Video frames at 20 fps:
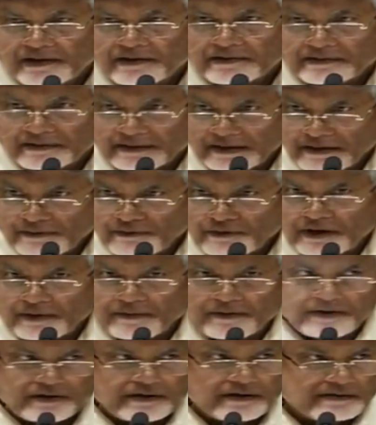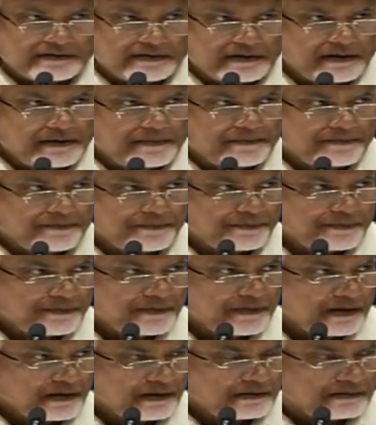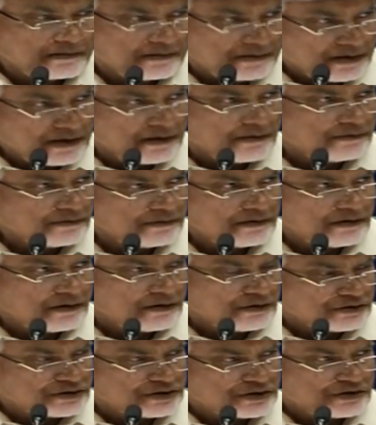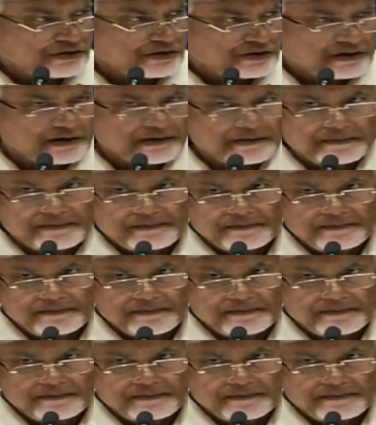save democracy, save constitution,